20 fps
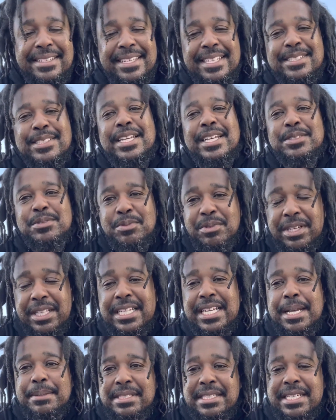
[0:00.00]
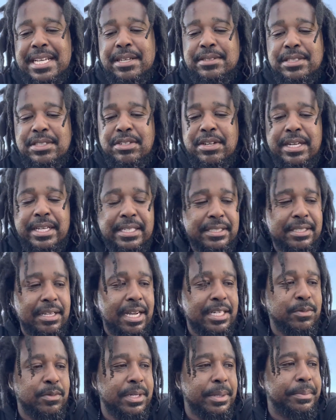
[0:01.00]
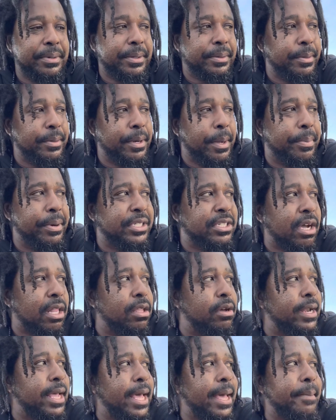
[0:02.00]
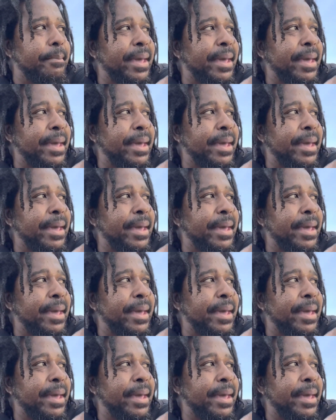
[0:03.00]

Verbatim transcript: It's, it's really ups and downs of trucking. So I just want to, you know, put y'all on that.